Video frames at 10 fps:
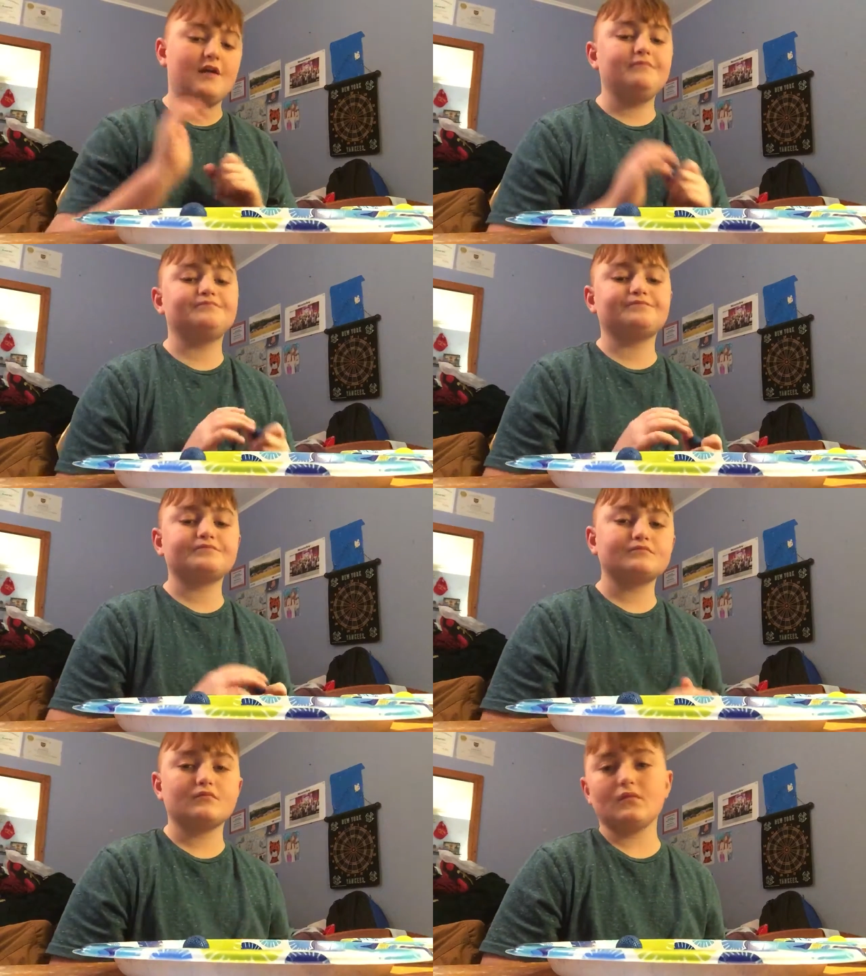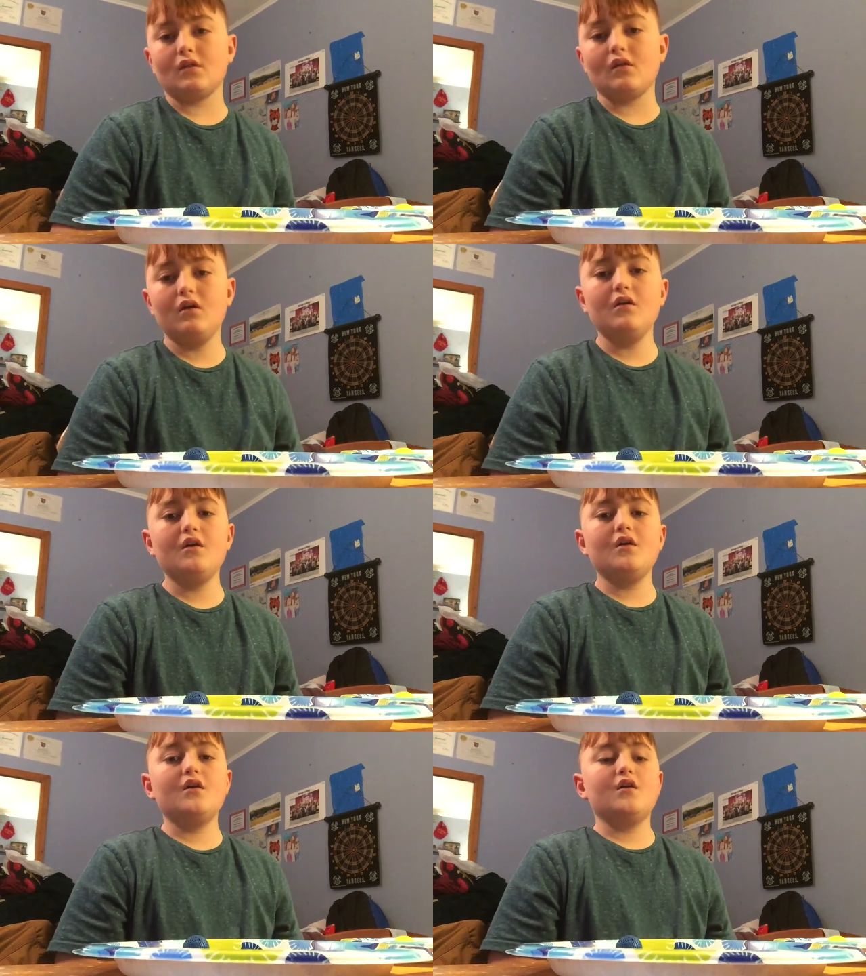
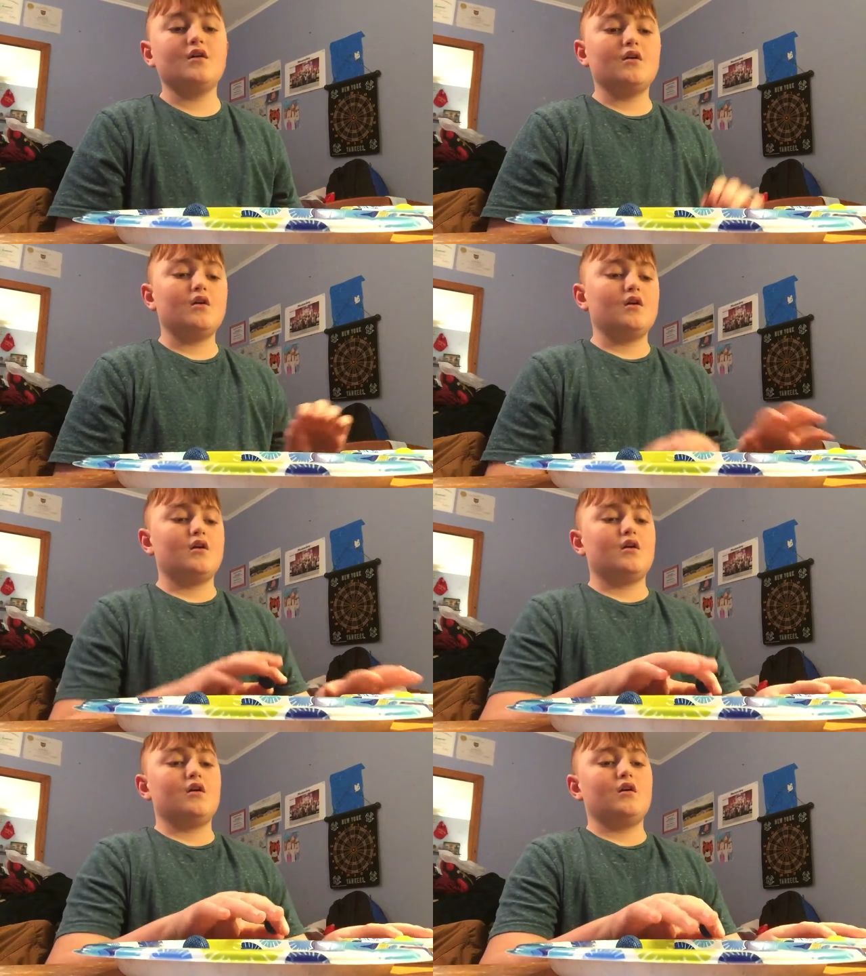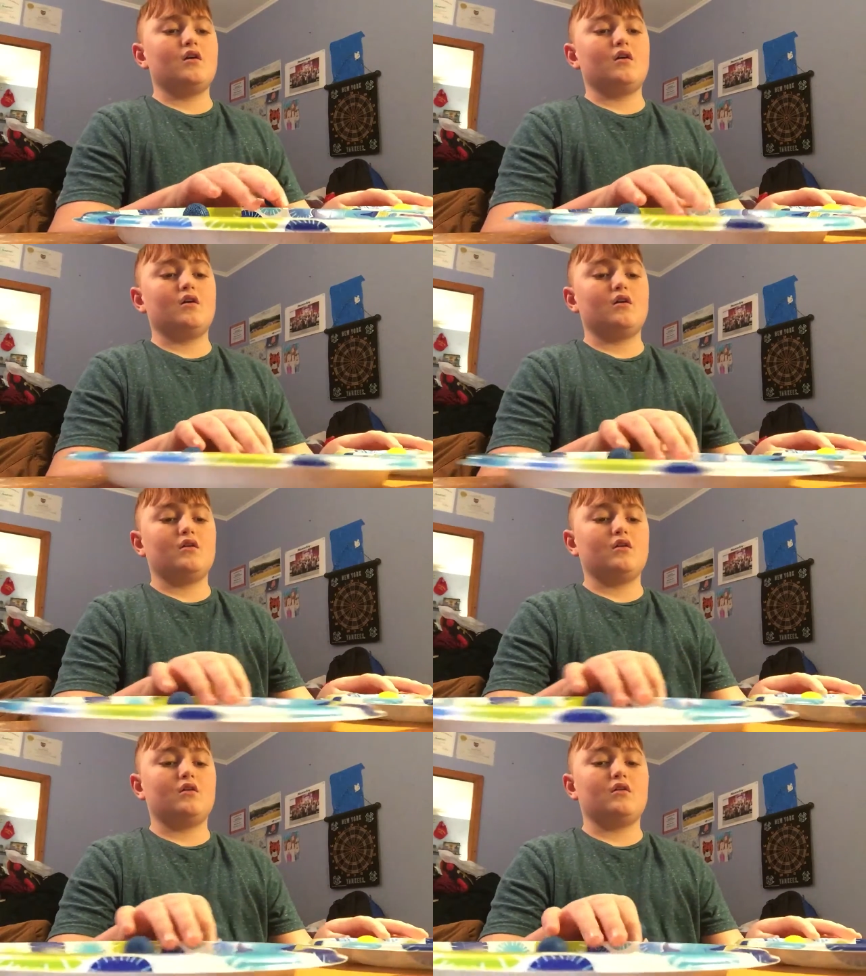
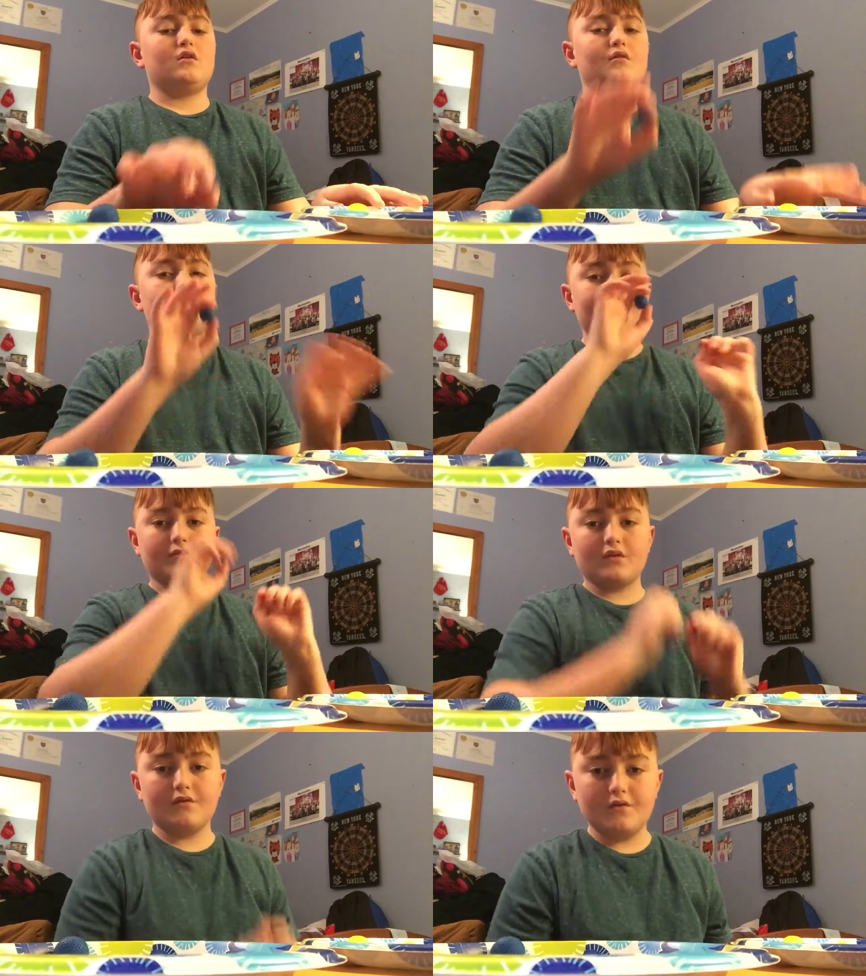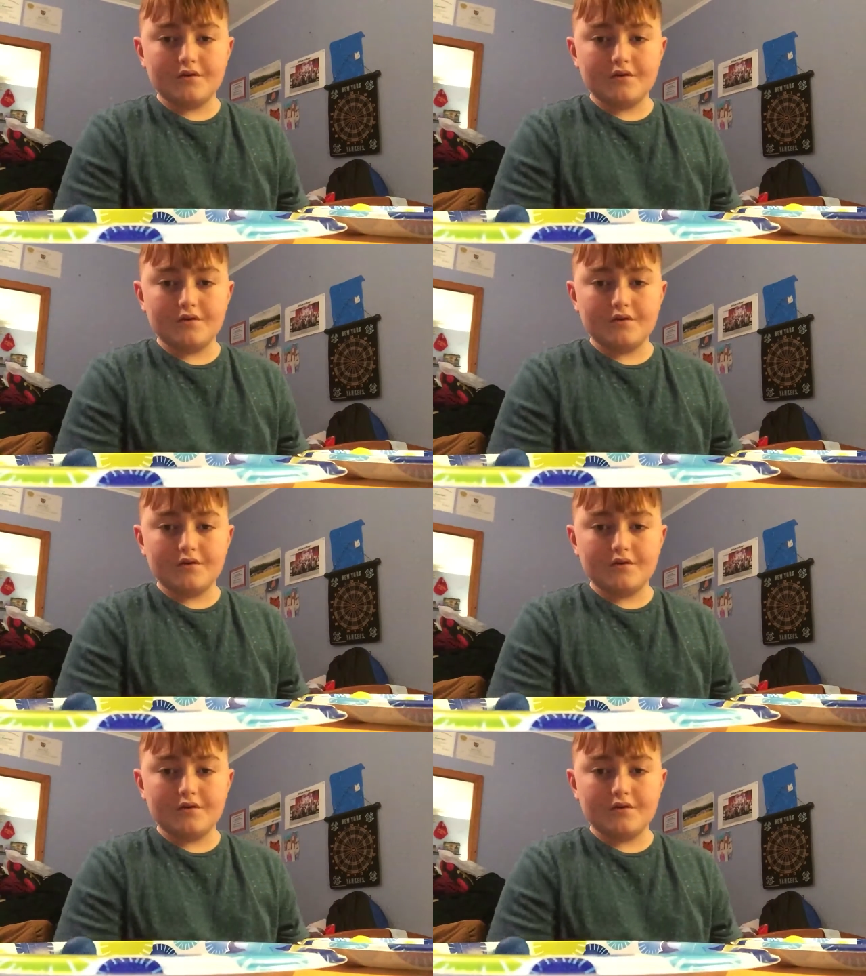(silence)